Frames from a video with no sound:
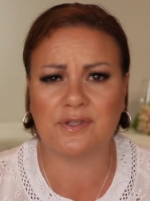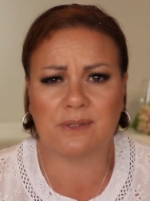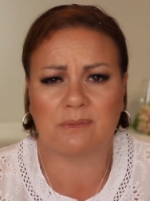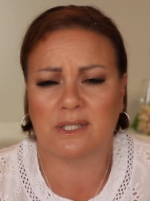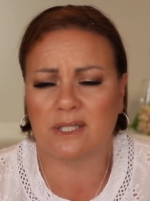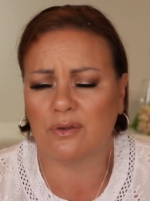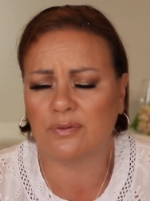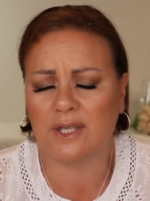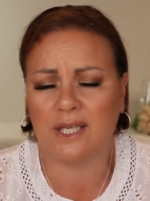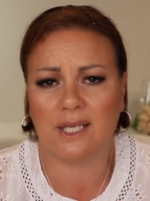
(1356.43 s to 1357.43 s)
some
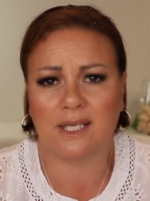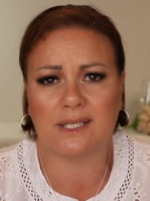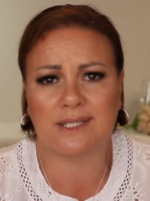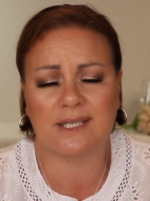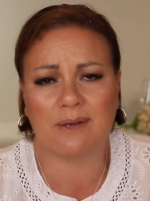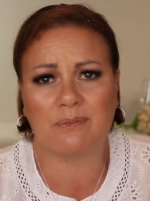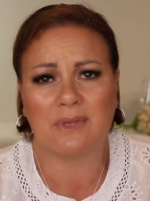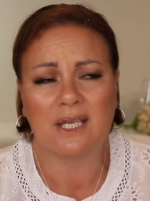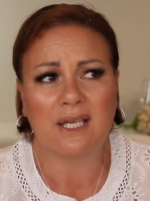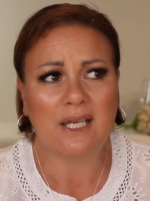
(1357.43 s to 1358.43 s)
self-care, some